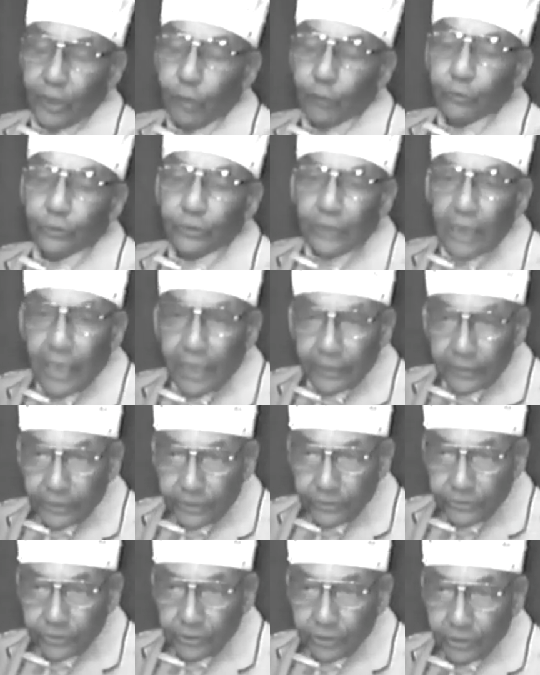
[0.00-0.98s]

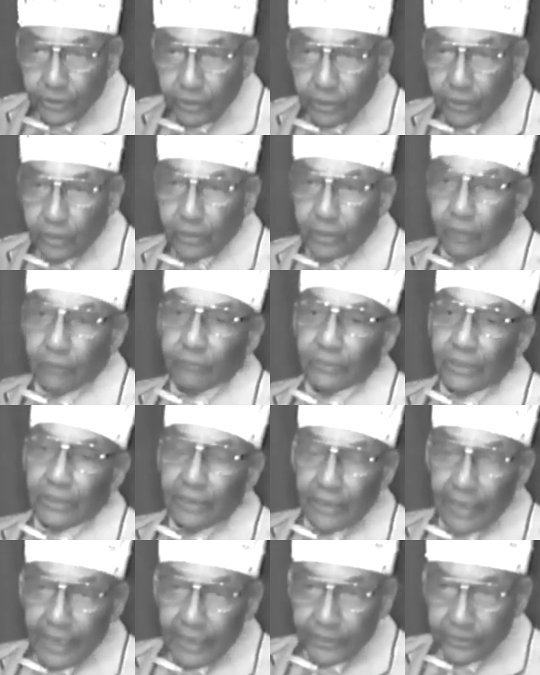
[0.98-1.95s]
knowledge of
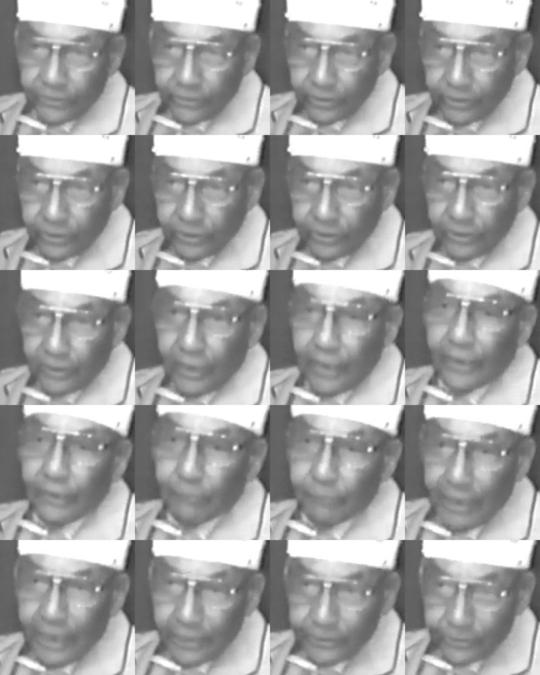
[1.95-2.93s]
Elijah and
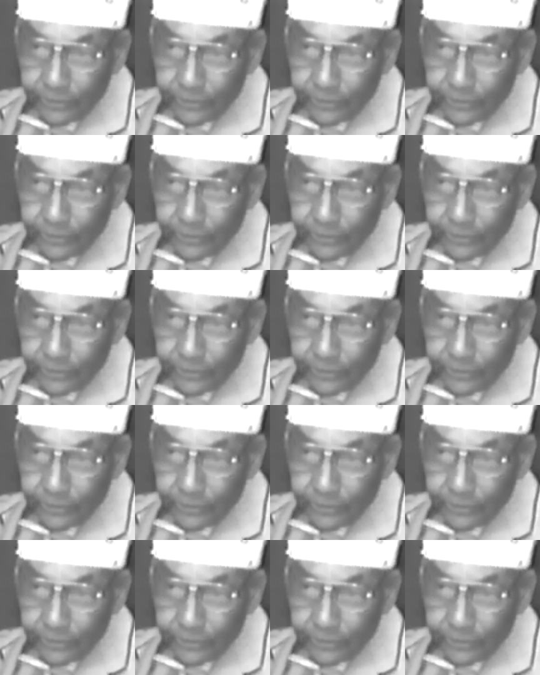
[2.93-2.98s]
Master